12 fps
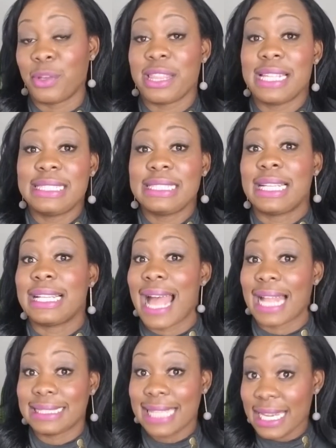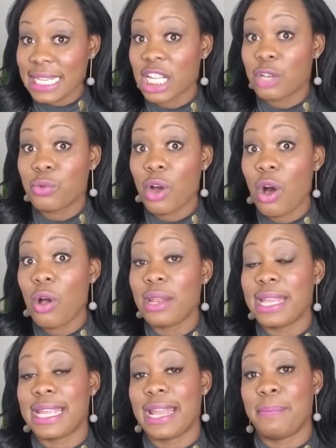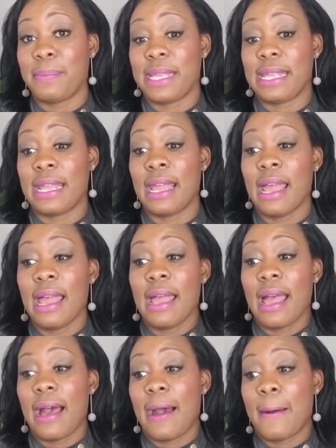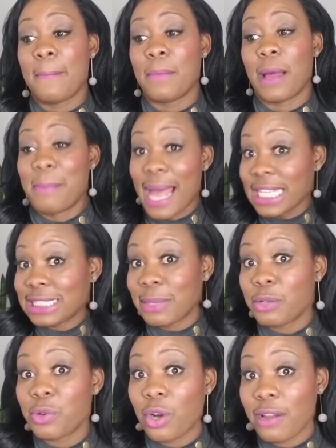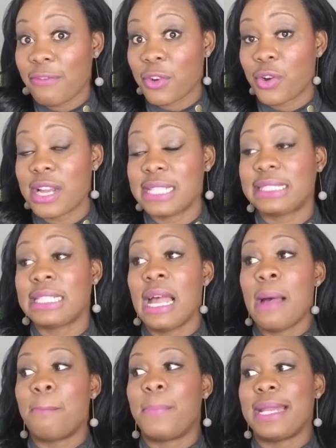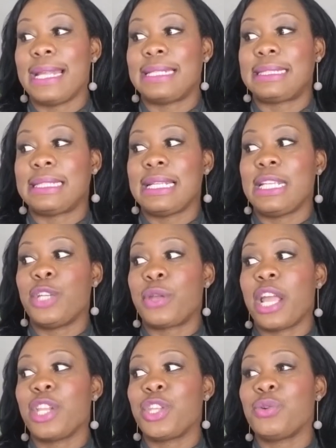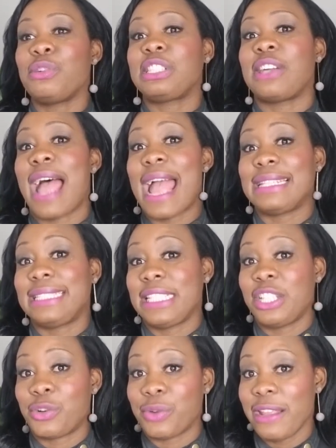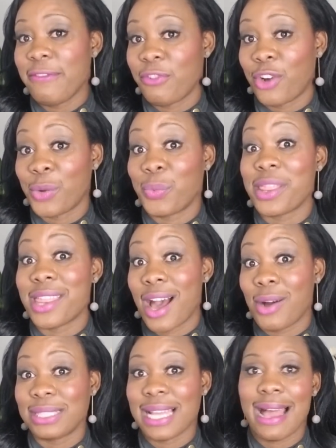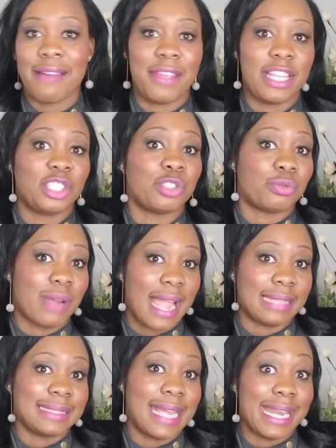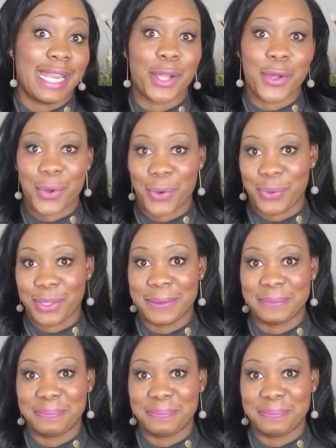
But this is a technical role. It can be Um, a management role, of course, but it's, you can use your I T degree for it without having to write any code.